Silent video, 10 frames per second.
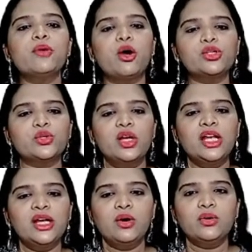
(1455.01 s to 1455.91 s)
also.
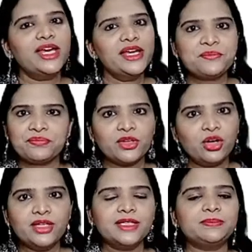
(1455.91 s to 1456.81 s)
Okay,
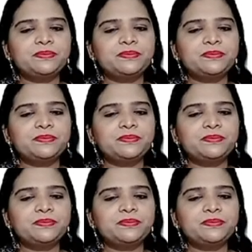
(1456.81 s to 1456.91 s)
got it.